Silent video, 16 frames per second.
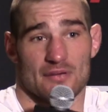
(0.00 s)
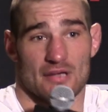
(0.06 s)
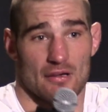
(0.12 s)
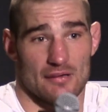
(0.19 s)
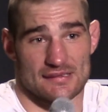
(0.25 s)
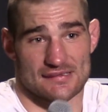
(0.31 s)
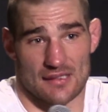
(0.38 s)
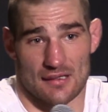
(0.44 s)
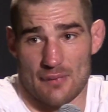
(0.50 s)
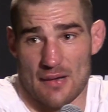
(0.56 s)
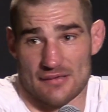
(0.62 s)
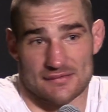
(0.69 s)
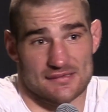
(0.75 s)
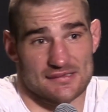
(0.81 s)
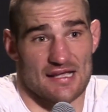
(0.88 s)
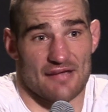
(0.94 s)
You know, he's uh,
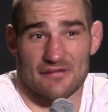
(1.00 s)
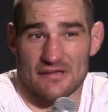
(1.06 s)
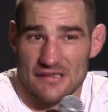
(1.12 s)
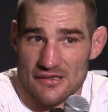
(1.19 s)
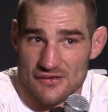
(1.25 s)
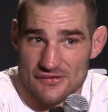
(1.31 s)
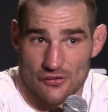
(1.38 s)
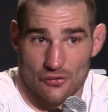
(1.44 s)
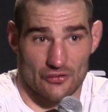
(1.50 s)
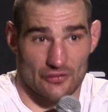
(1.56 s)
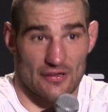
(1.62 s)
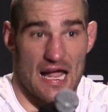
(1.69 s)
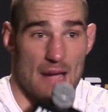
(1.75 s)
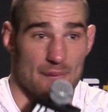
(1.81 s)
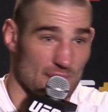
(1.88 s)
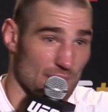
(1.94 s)
about seven years older.
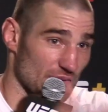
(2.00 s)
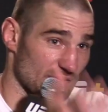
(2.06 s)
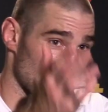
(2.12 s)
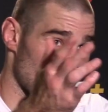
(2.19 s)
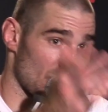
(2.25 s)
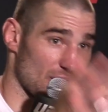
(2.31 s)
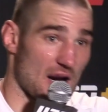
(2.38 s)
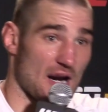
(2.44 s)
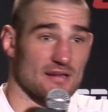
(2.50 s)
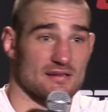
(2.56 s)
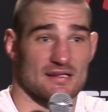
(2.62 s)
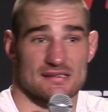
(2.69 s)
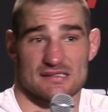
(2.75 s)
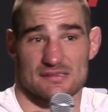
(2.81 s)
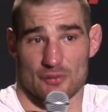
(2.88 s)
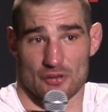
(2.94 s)
Happy birthday, Uriah!
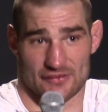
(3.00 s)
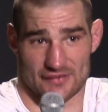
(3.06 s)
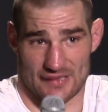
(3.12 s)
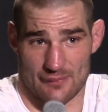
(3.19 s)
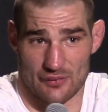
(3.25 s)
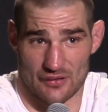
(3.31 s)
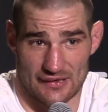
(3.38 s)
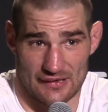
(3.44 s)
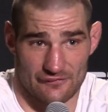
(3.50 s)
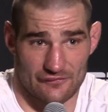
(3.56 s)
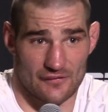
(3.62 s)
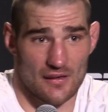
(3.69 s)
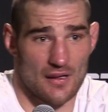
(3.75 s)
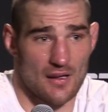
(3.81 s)
Today's his birthday, I believe.